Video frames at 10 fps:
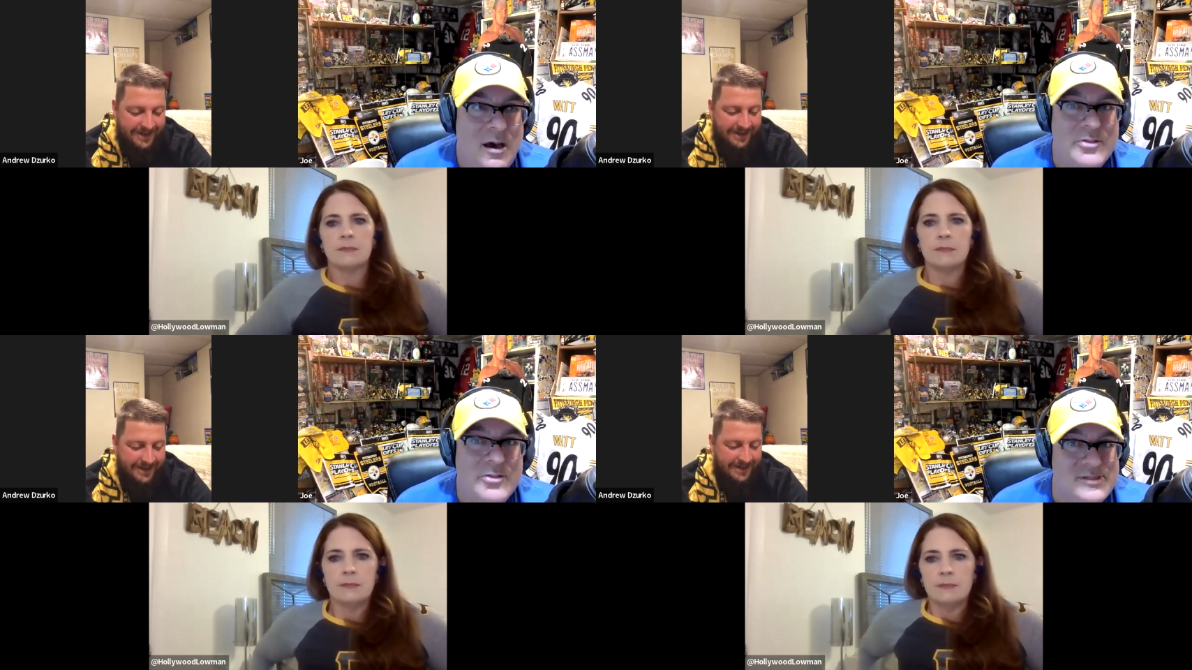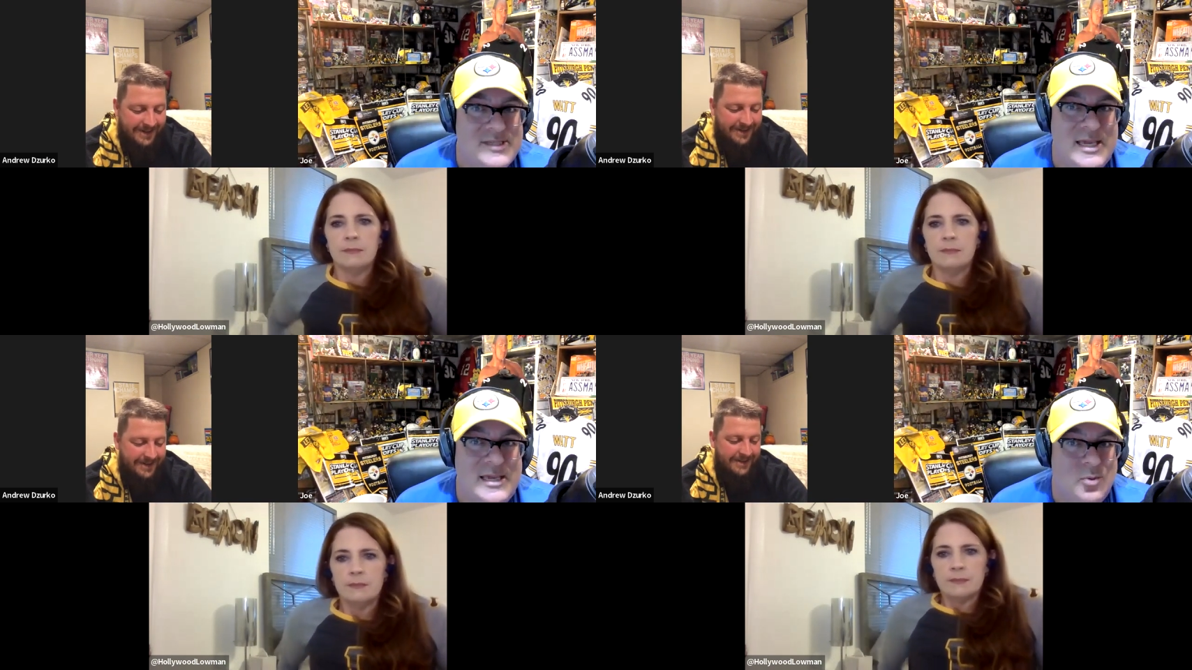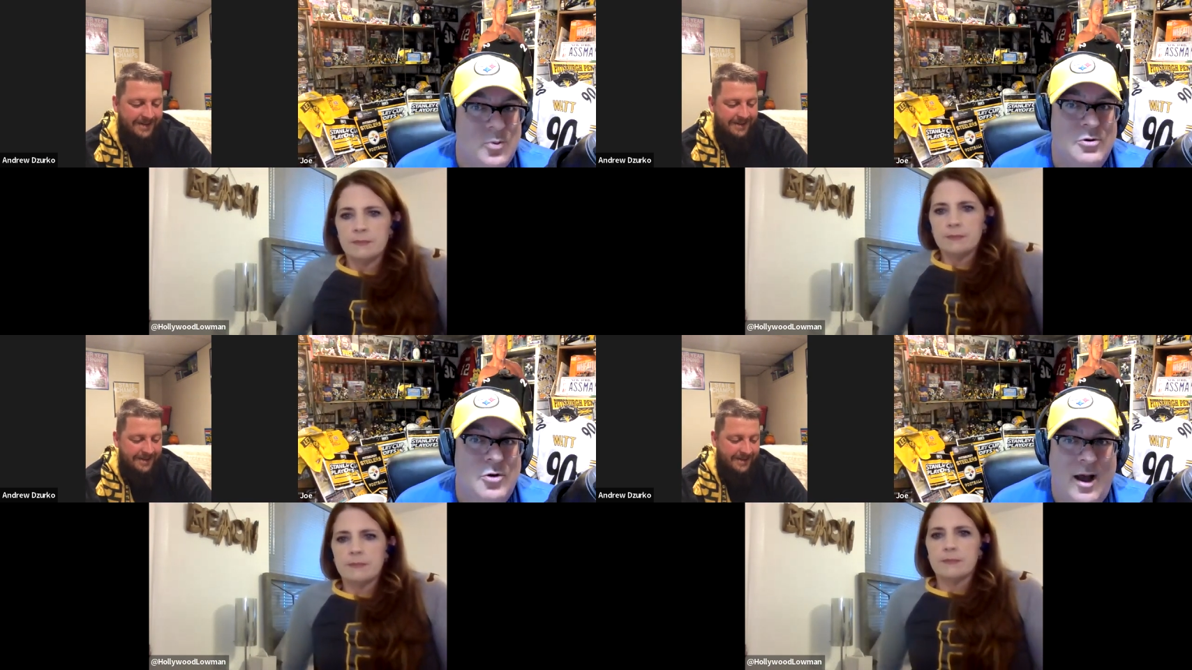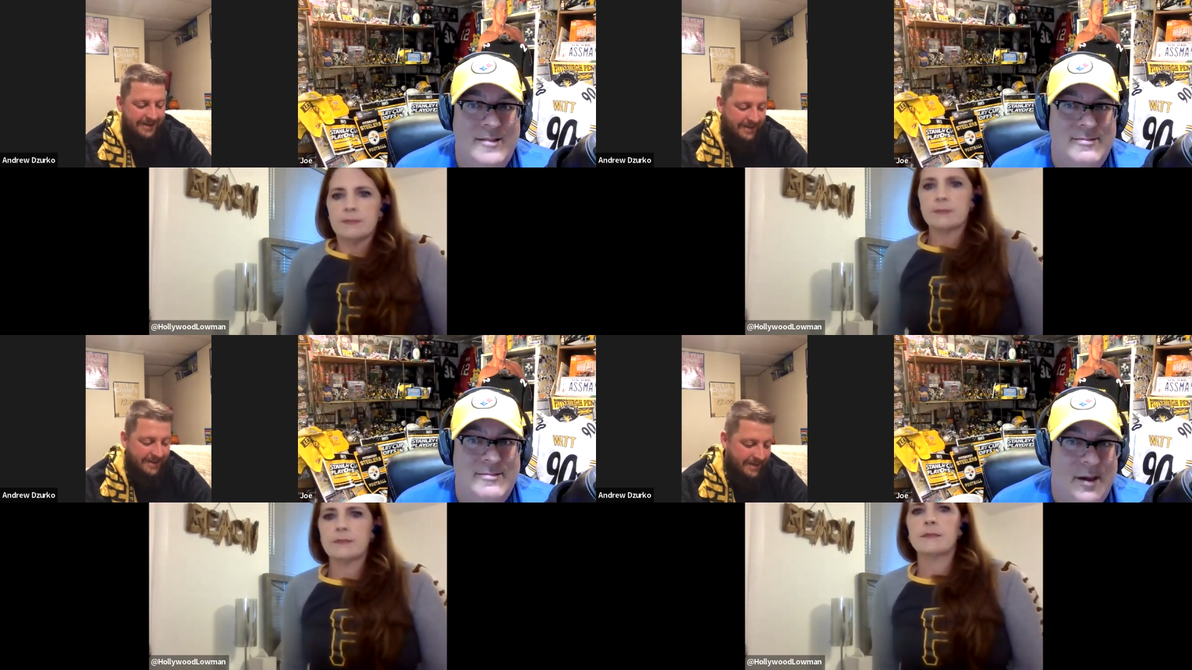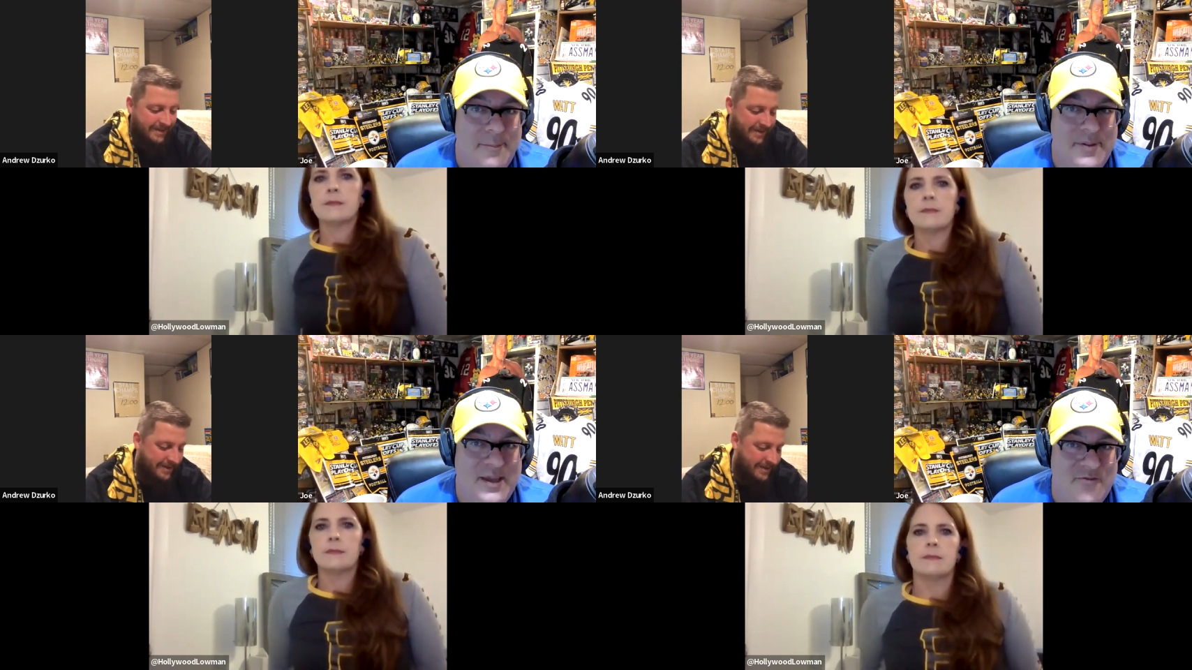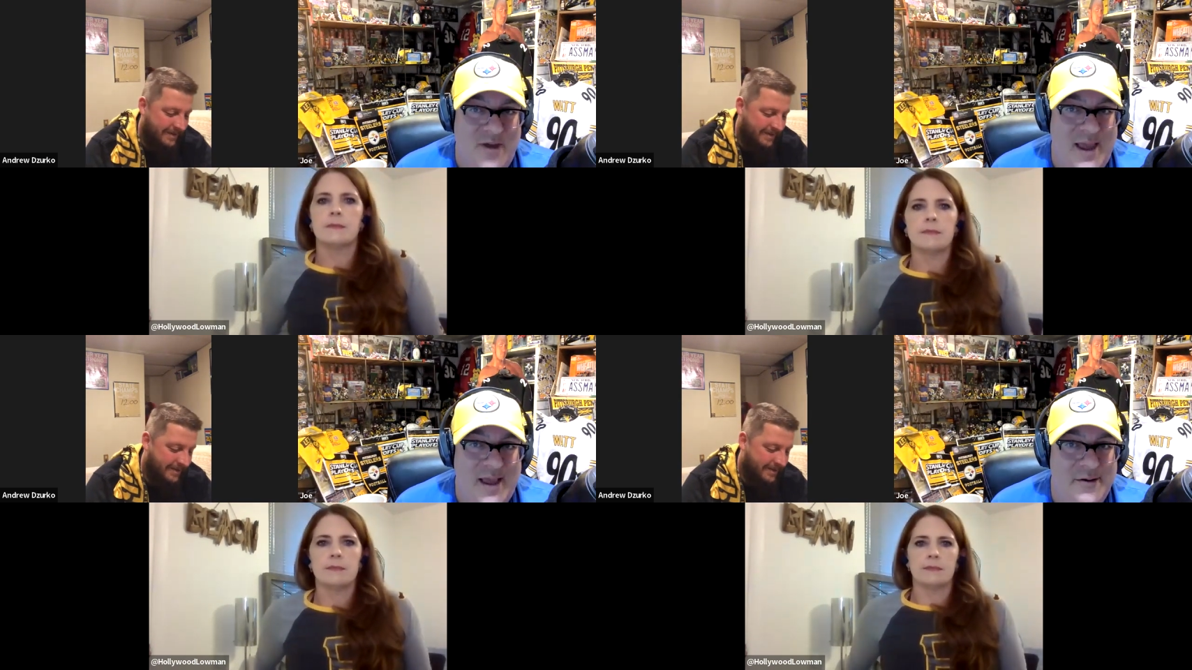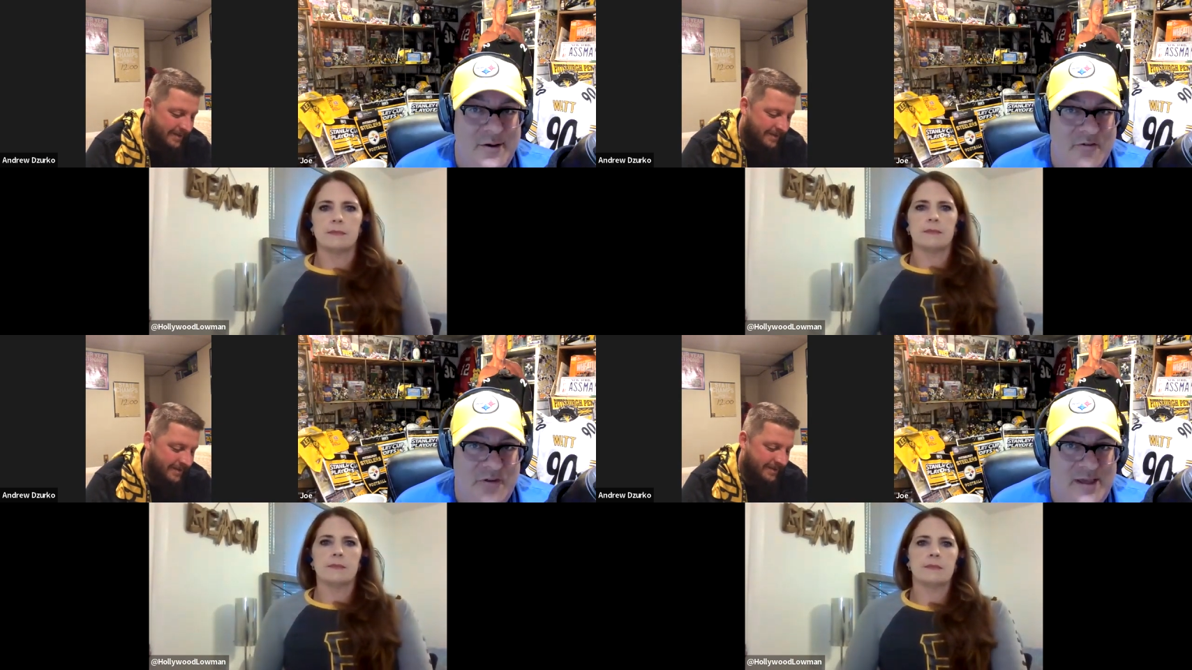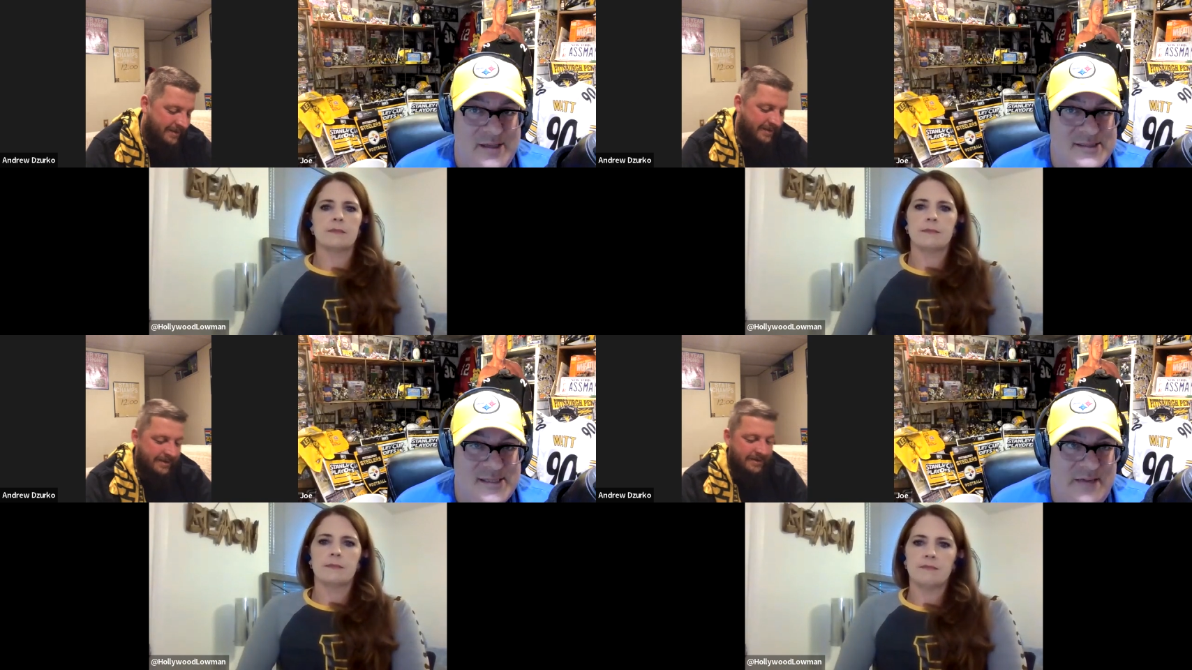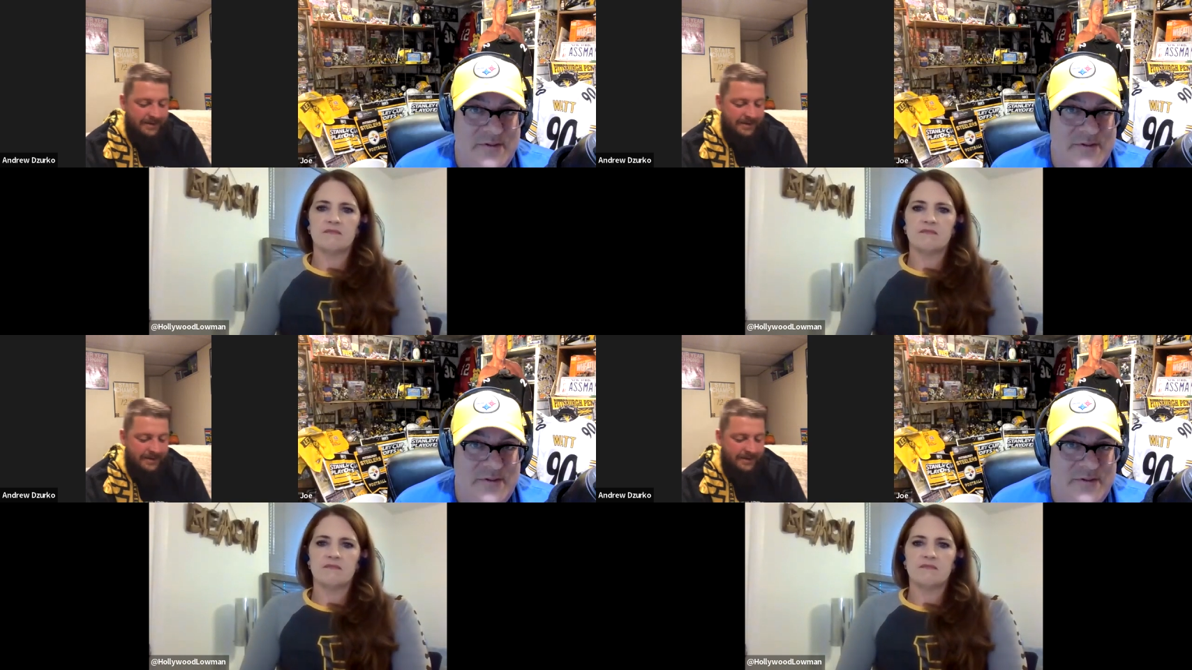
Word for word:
Speaker 1: other teams were not a big fan of his,